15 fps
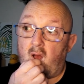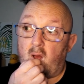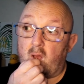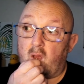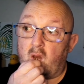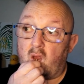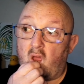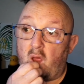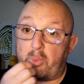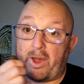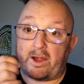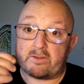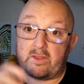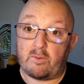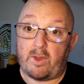I'm going to go
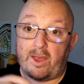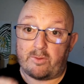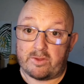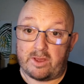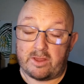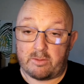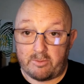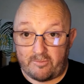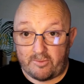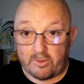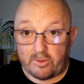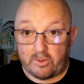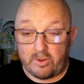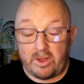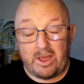back to the way I was eating
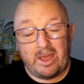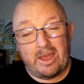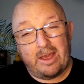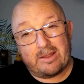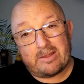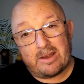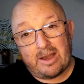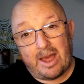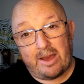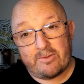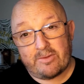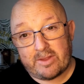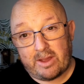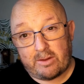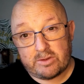before. It's a
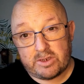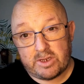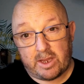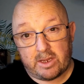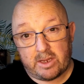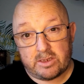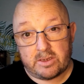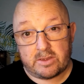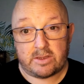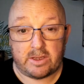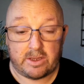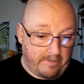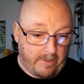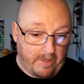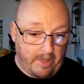lifestyle change, isn't
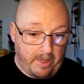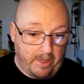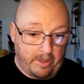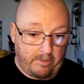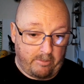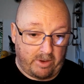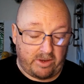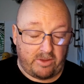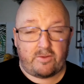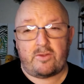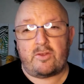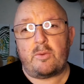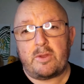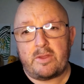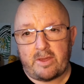it? When you
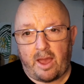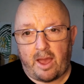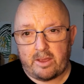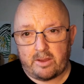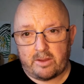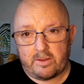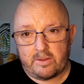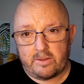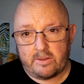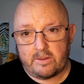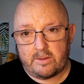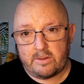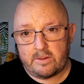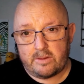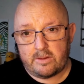do a diet,